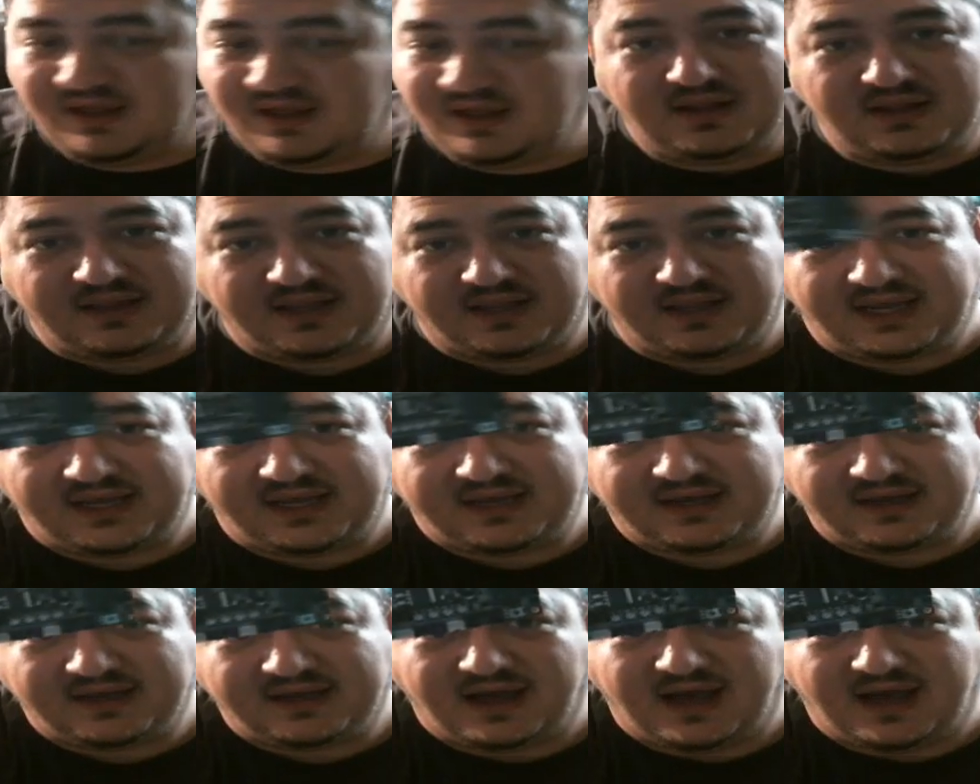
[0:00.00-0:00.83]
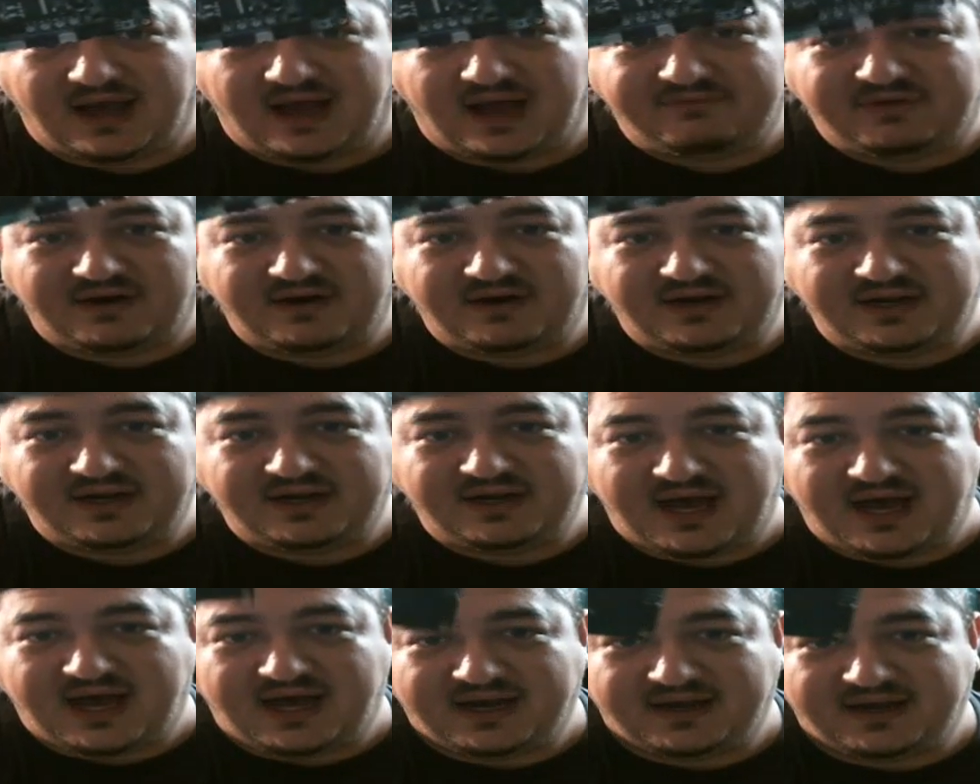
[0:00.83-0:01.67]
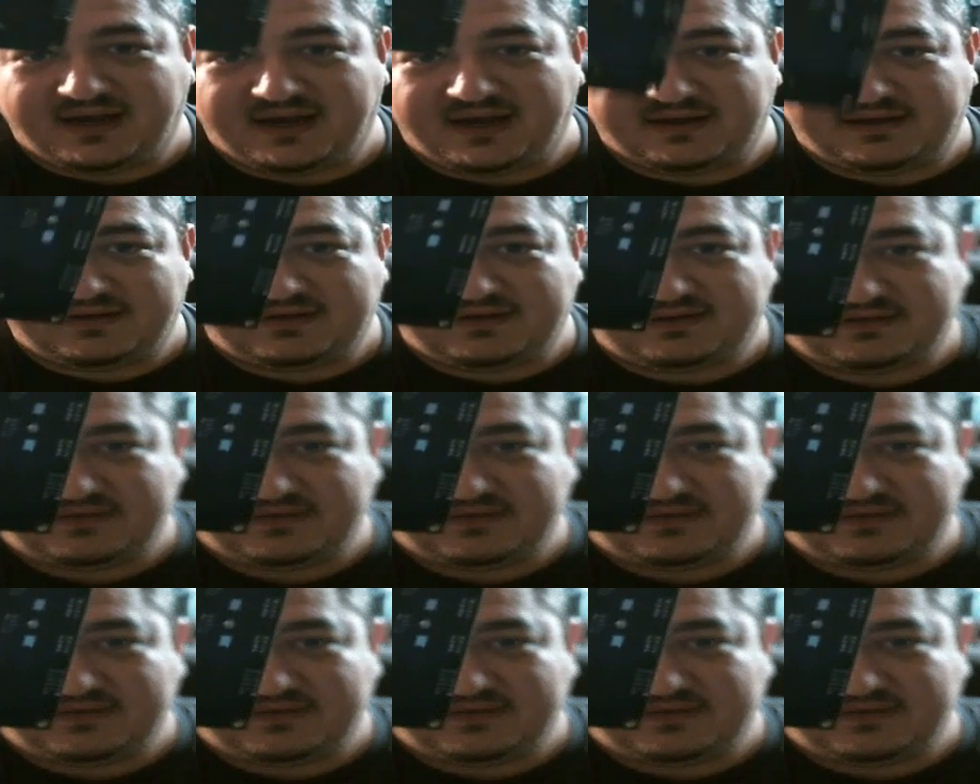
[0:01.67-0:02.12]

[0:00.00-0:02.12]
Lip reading: Like I've already got a